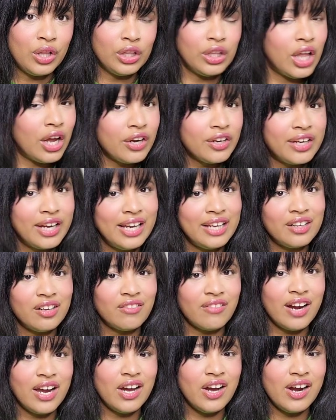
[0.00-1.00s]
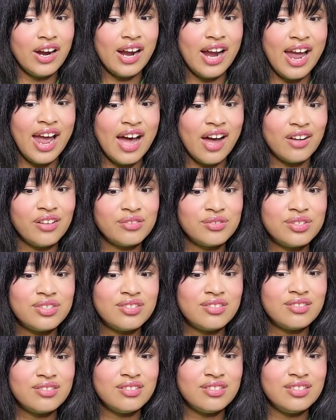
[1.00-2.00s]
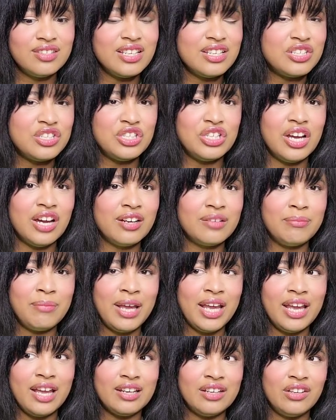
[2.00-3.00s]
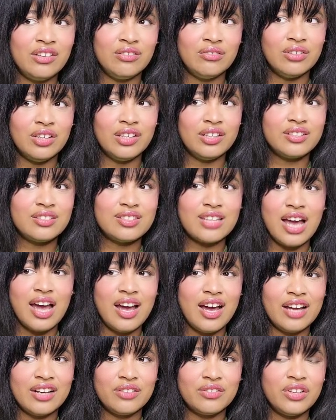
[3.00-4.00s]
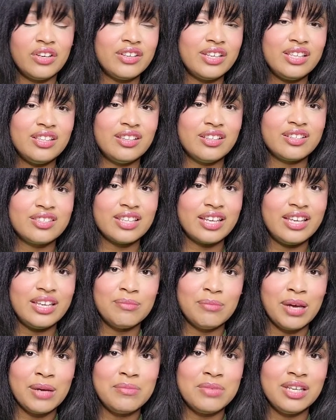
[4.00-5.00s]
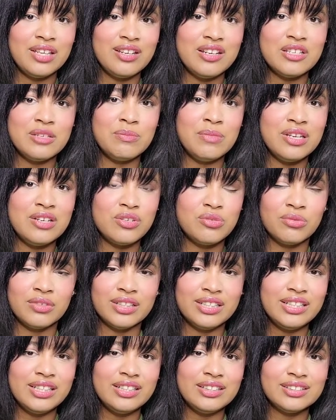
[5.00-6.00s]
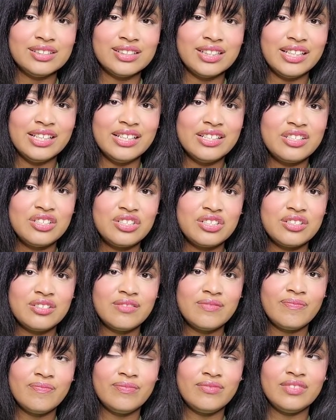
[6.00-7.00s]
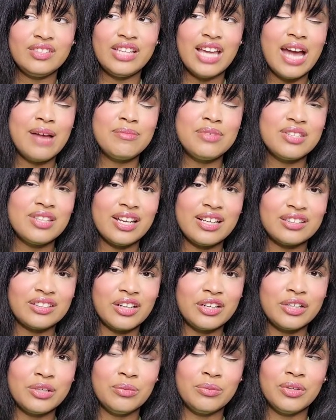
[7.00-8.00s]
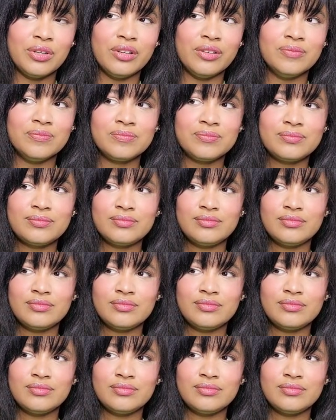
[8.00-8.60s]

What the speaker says: lurking around her house. This young man who looks, I don't know, he looks like he might be in his mid-20s-ish. Gabby's like 31.